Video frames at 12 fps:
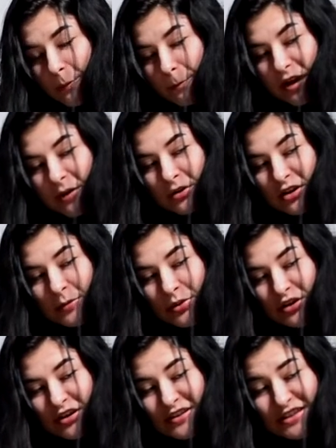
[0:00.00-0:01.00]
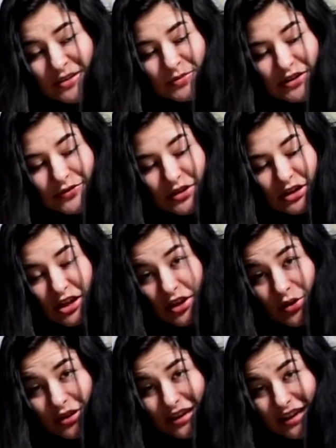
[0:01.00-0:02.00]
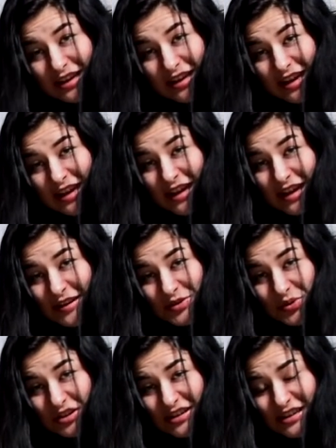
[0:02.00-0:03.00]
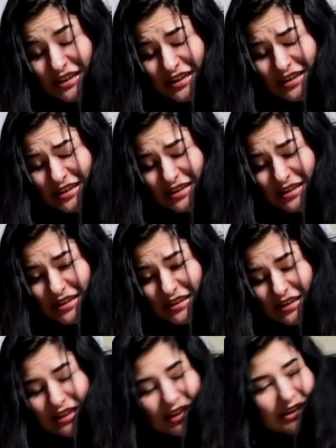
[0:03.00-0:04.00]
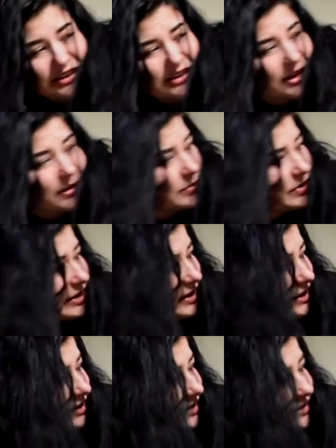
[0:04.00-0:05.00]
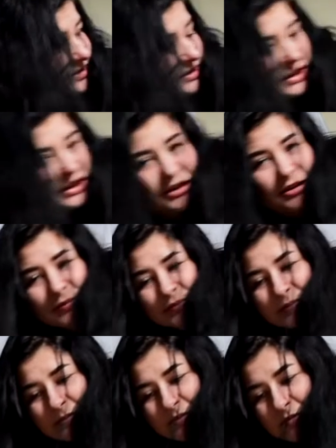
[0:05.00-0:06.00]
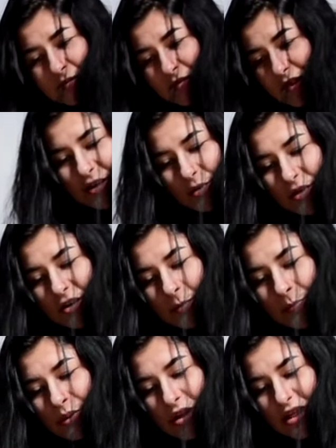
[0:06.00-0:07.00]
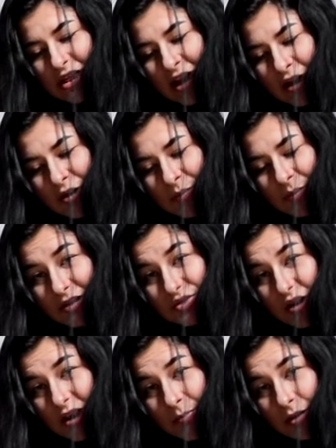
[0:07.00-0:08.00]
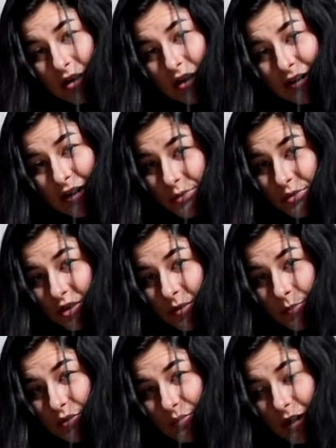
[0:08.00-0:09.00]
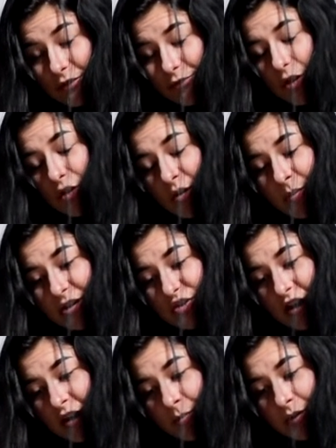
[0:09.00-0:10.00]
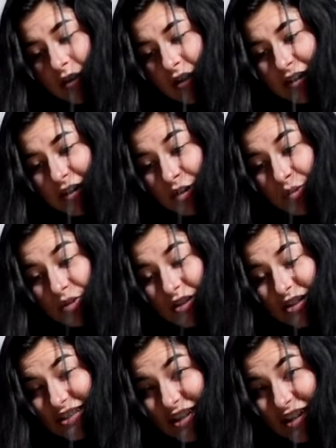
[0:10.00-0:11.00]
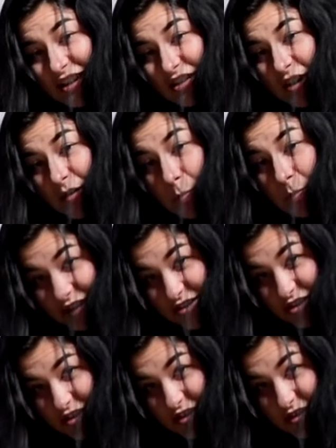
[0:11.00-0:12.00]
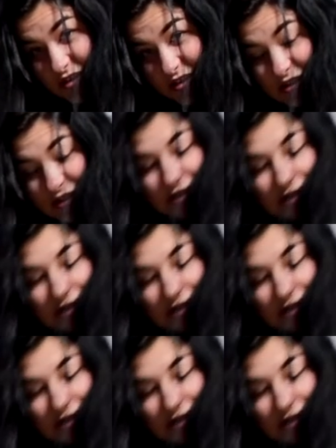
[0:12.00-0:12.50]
But I'm gonna put on some different clothing and we're gonna like get my we're gonna put down my tripod and we're gonna put my phone on my tripod and we're gonna take the pictures.